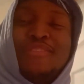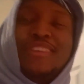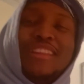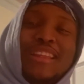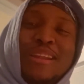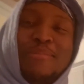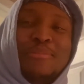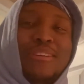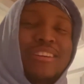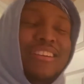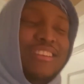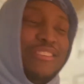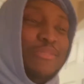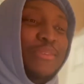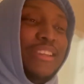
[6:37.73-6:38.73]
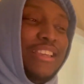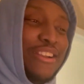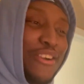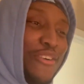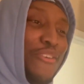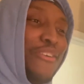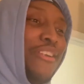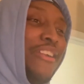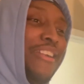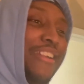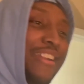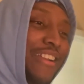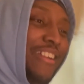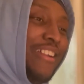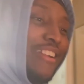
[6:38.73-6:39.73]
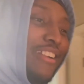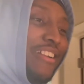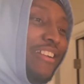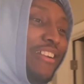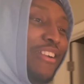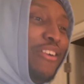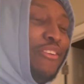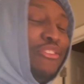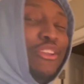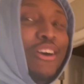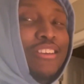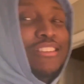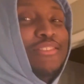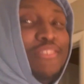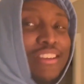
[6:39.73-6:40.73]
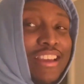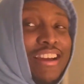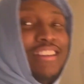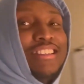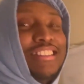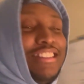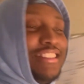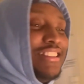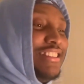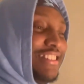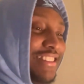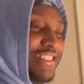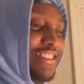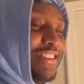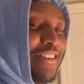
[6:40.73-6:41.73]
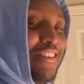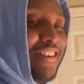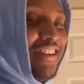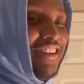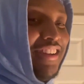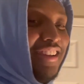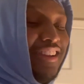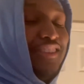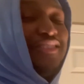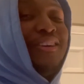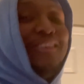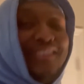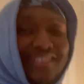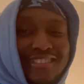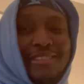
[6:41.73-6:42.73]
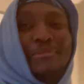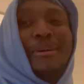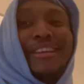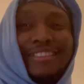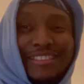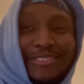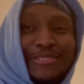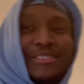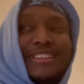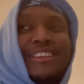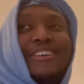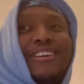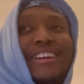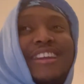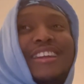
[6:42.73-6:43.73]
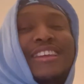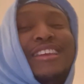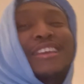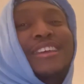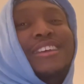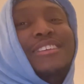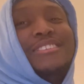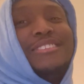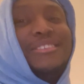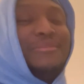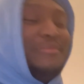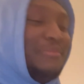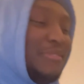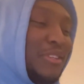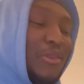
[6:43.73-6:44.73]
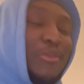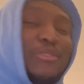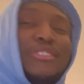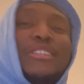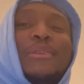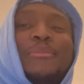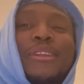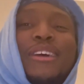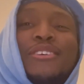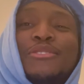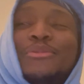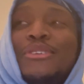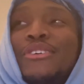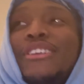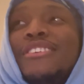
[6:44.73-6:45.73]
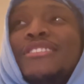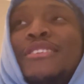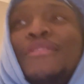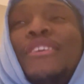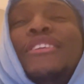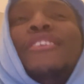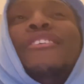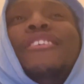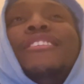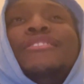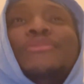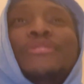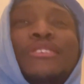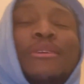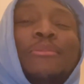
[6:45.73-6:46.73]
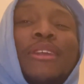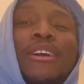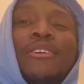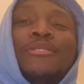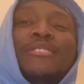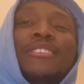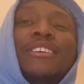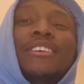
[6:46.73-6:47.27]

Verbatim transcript: of the camera so we can get her her thoughts and reactions. All right, her thoughts about the whole thing. All right. So, so when she come in the house, she gonna go get her stuff out the car. So when she come in the house,